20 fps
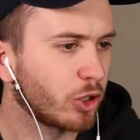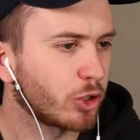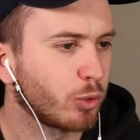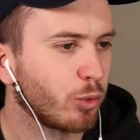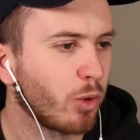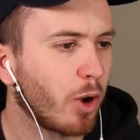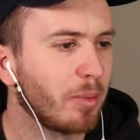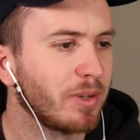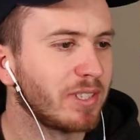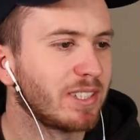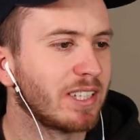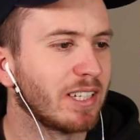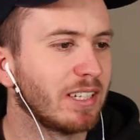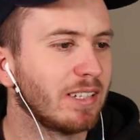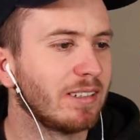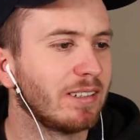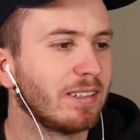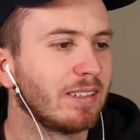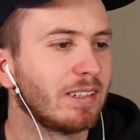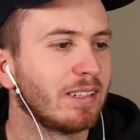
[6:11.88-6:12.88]
Josh
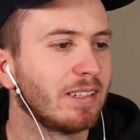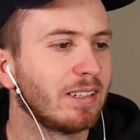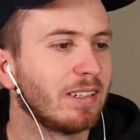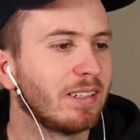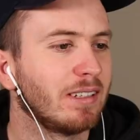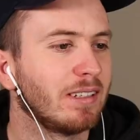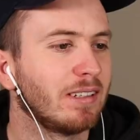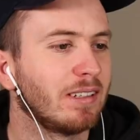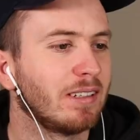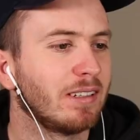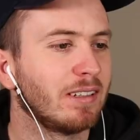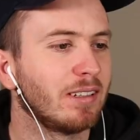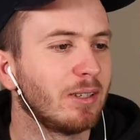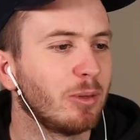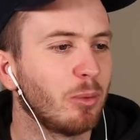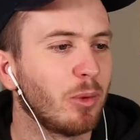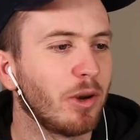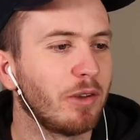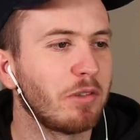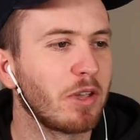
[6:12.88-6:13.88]
Robinson,
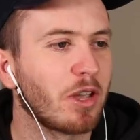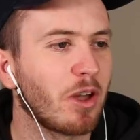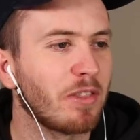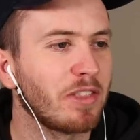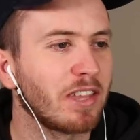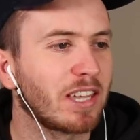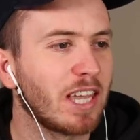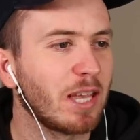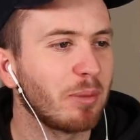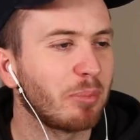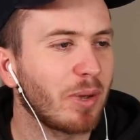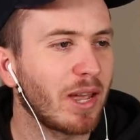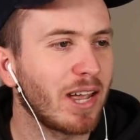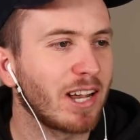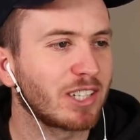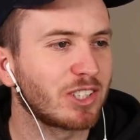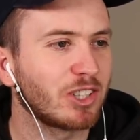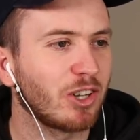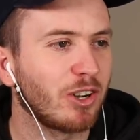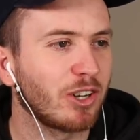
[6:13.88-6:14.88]
what have you got in the kit
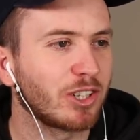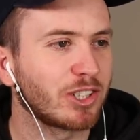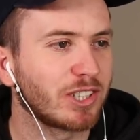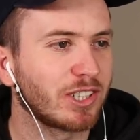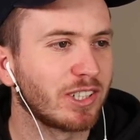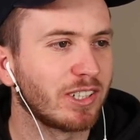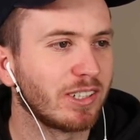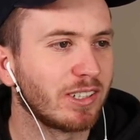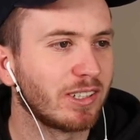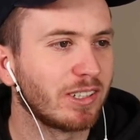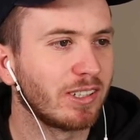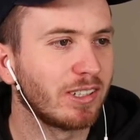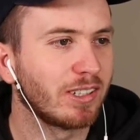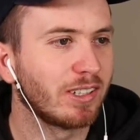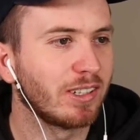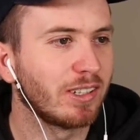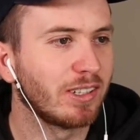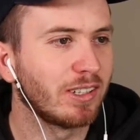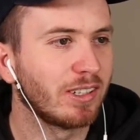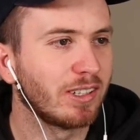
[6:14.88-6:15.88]
bag, Josh?
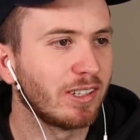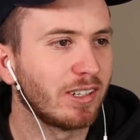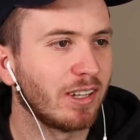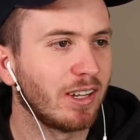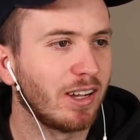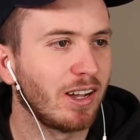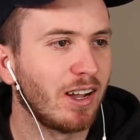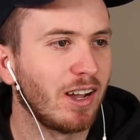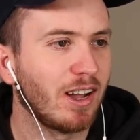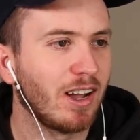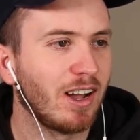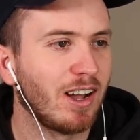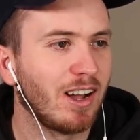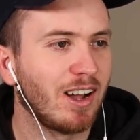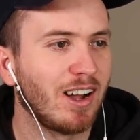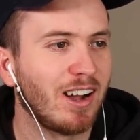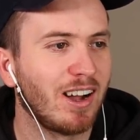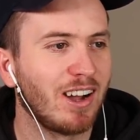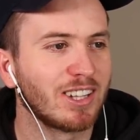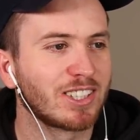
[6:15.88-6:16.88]

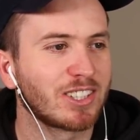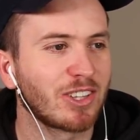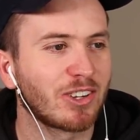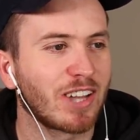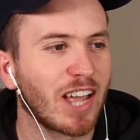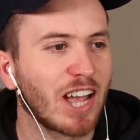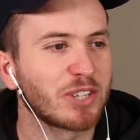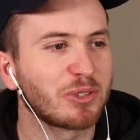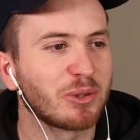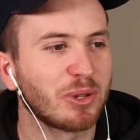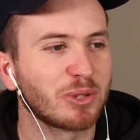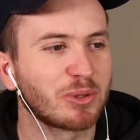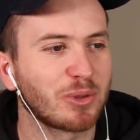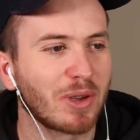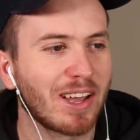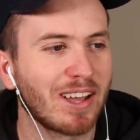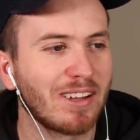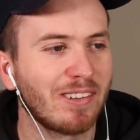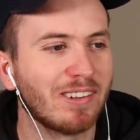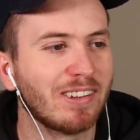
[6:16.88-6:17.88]
Ah, oh, so casual as
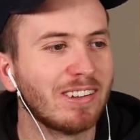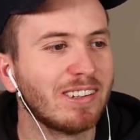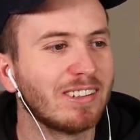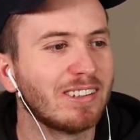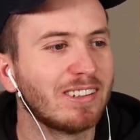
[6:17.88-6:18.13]
well.